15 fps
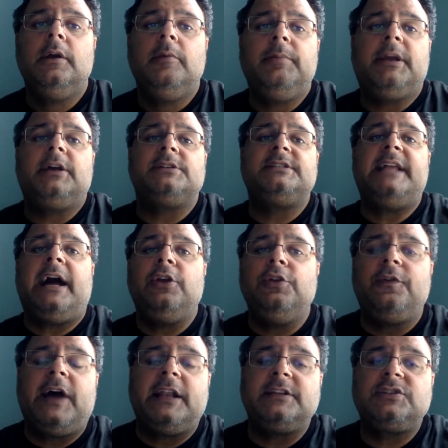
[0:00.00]
because now
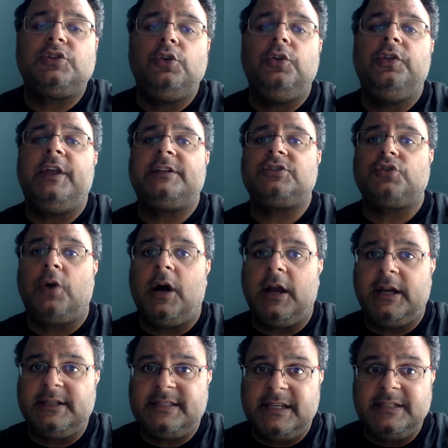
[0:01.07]
you've got a student that's strong
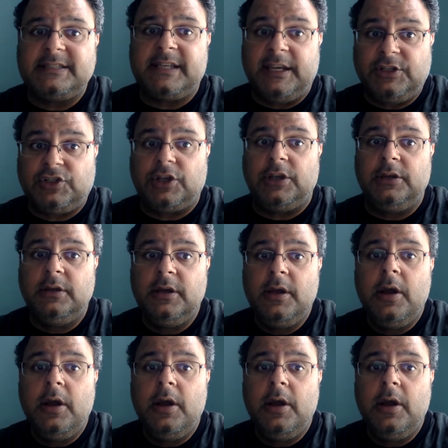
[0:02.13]
on sensation,